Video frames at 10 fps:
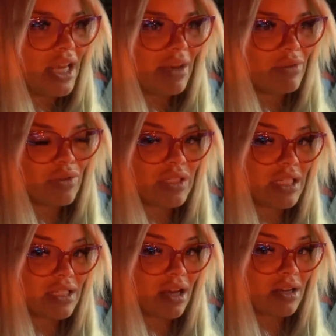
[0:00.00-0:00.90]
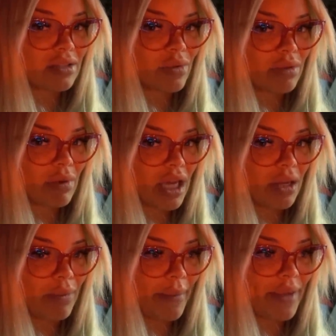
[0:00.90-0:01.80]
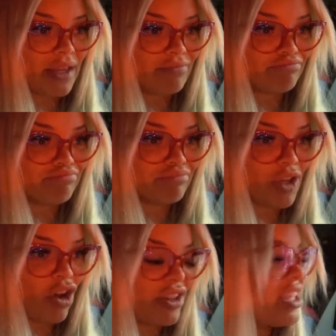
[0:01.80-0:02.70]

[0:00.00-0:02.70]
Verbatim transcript: I've been doing TikToks with my puppy all